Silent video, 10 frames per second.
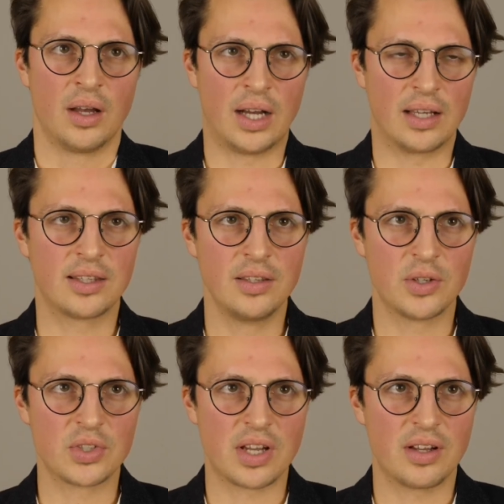I think
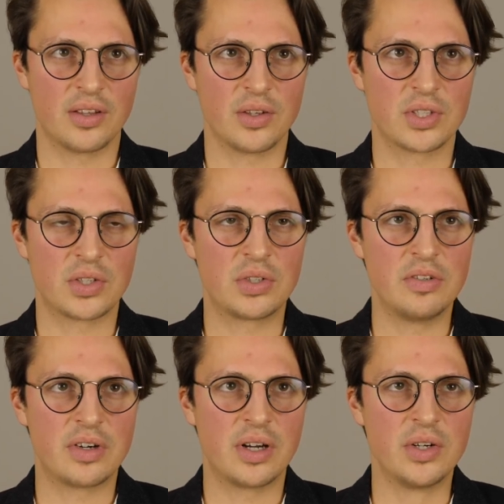those are
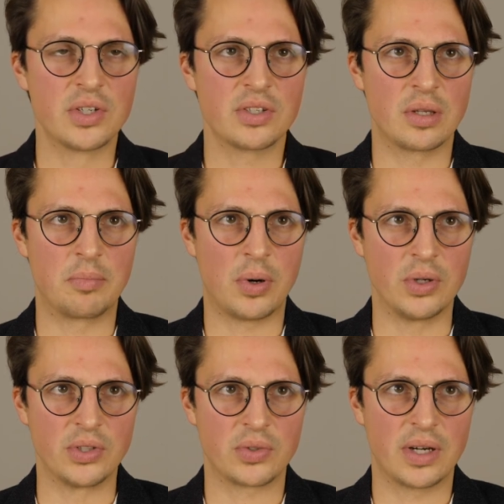two very interesting
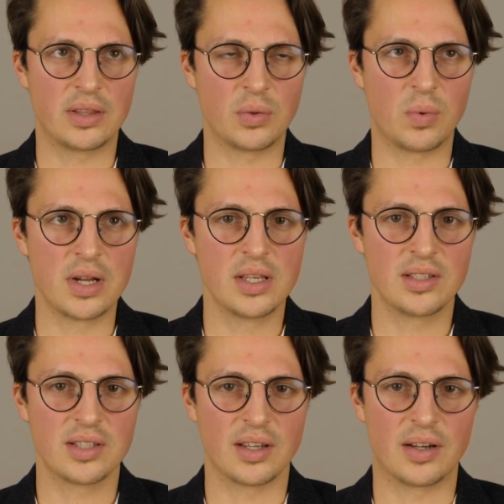points, right? The one
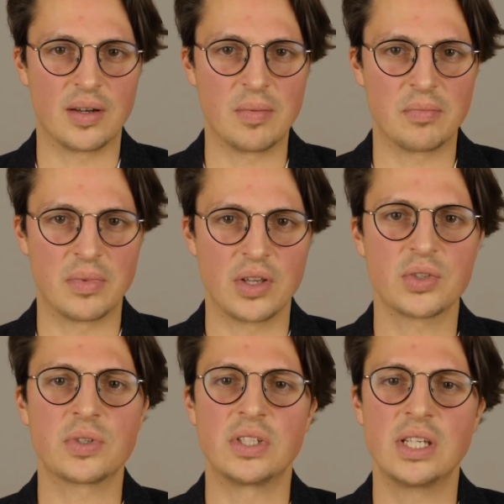is
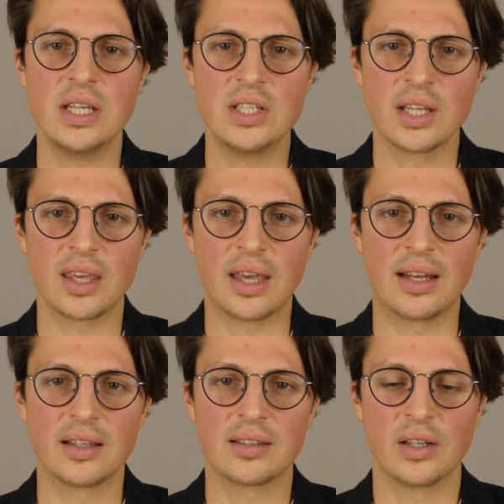strategic,
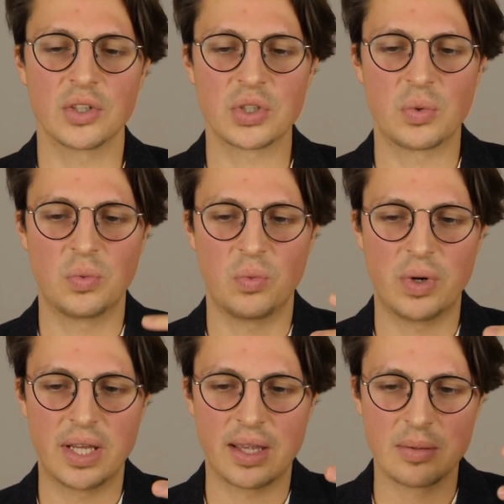and I think also
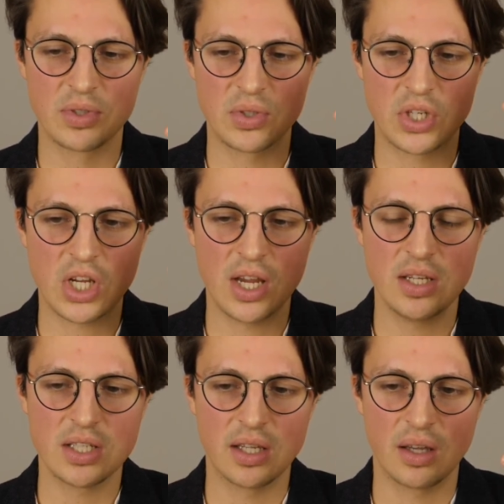when it comes to
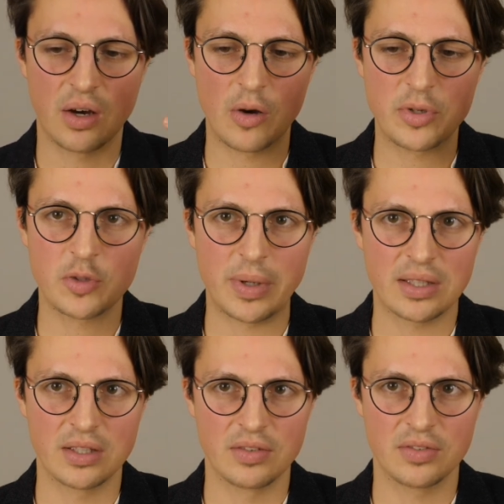changing our
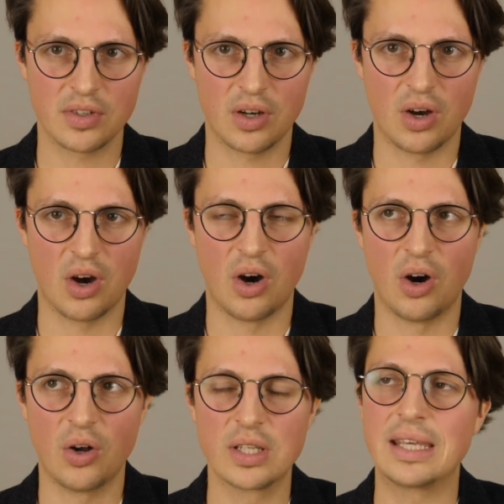perspective
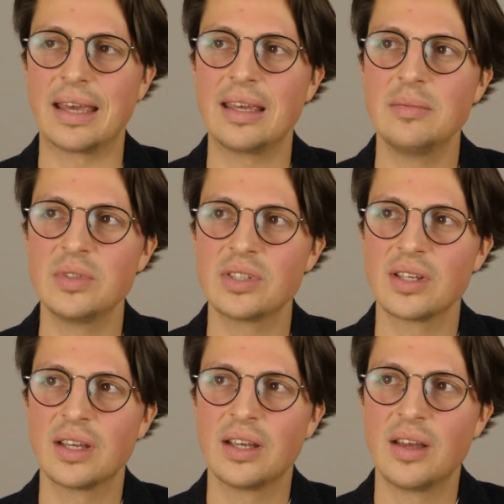on games,
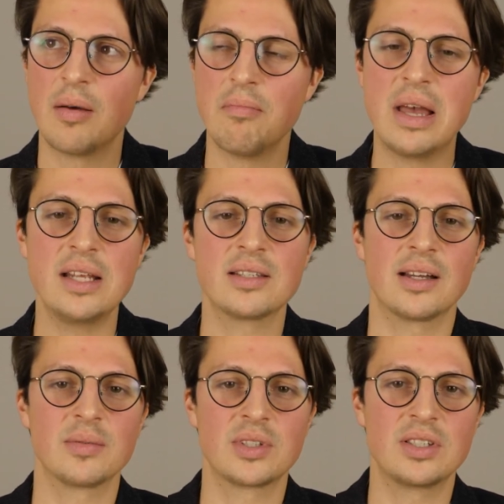many
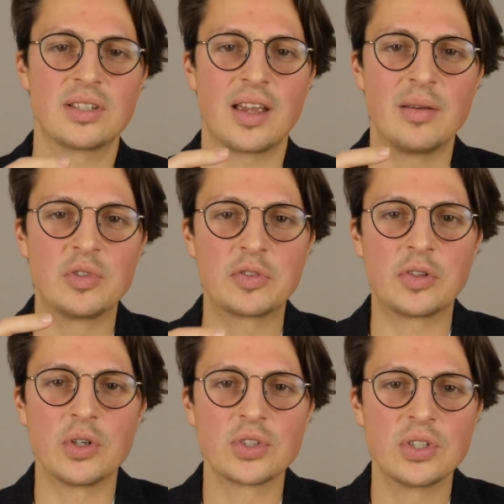times these games
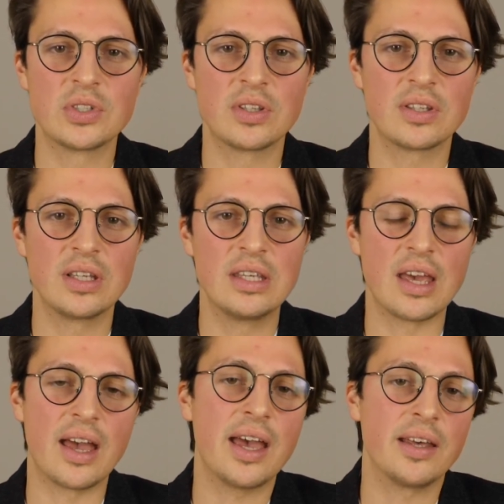force you to
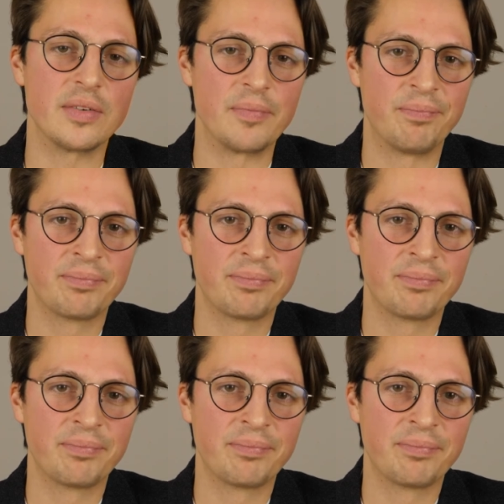think ahead.